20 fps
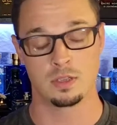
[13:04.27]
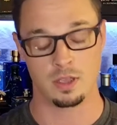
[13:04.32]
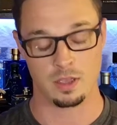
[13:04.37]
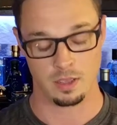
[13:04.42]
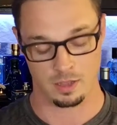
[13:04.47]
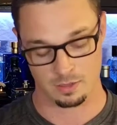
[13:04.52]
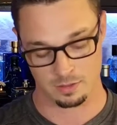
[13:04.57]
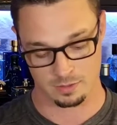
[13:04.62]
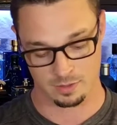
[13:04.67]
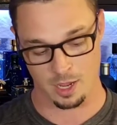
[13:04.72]

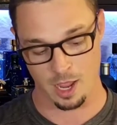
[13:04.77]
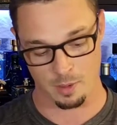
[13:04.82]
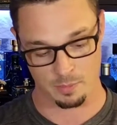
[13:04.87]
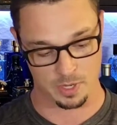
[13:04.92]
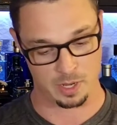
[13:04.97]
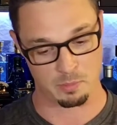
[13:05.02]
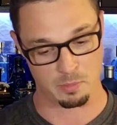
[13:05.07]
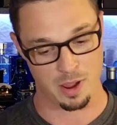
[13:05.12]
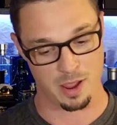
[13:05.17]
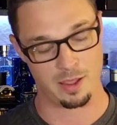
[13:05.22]
uh, got me
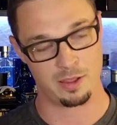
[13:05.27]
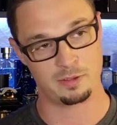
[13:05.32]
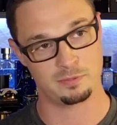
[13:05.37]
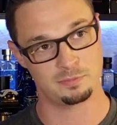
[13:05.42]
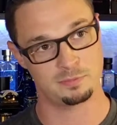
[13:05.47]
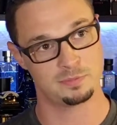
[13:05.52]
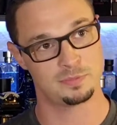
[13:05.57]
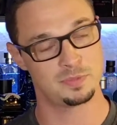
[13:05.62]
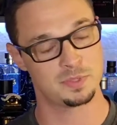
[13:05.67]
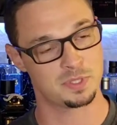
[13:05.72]
to buy.
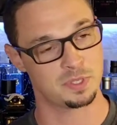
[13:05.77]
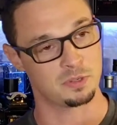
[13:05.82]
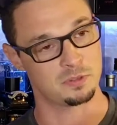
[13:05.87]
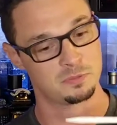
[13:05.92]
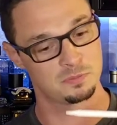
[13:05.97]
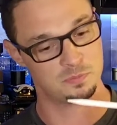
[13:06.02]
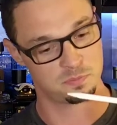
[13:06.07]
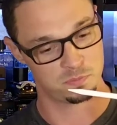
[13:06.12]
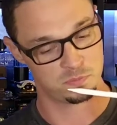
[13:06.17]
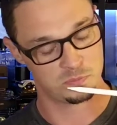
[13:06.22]

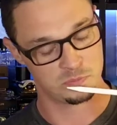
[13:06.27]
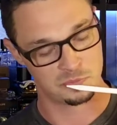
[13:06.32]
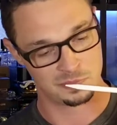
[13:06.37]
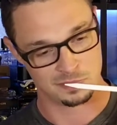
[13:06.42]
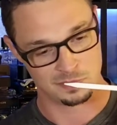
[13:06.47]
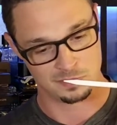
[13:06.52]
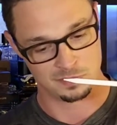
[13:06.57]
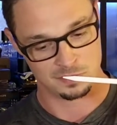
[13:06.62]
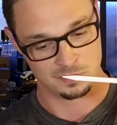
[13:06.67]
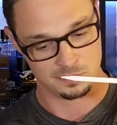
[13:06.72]
So.
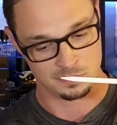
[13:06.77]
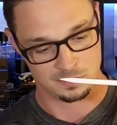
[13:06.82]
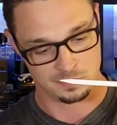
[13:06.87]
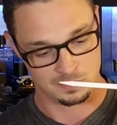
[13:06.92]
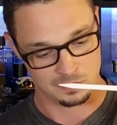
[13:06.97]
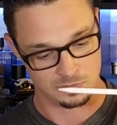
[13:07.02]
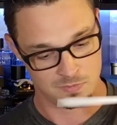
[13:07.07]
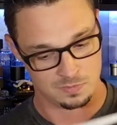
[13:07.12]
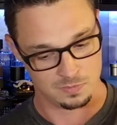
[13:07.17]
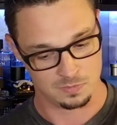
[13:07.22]

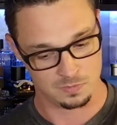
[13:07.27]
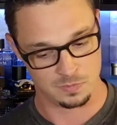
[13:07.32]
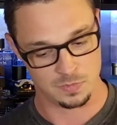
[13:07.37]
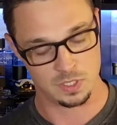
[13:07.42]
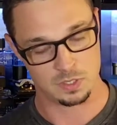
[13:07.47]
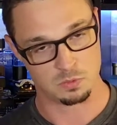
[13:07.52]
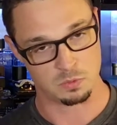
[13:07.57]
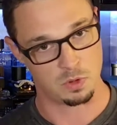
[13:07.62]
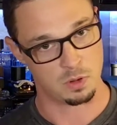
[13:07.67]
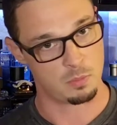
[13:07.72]

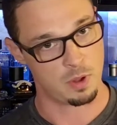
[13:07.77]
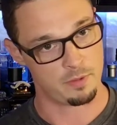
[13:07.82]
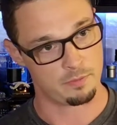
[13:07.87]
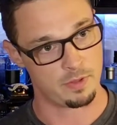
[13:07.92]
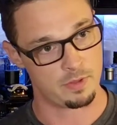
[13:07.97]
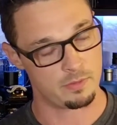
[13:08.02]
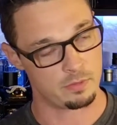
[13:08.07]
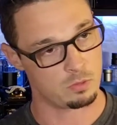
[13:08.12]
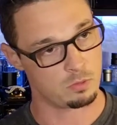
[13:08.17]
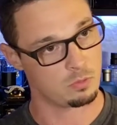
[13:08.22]
He's one of my
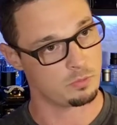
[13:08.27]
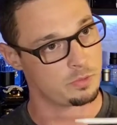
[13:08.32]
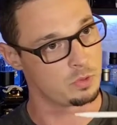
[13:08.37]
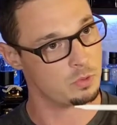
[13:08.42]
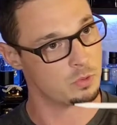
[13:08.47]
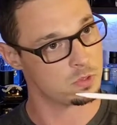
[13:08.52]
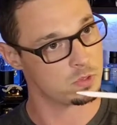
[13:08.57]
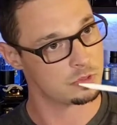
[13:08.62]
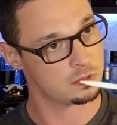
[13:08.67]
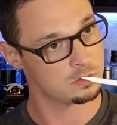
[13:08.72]
favorite
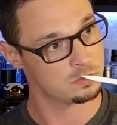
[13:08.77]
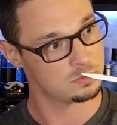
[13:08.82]
reviewers.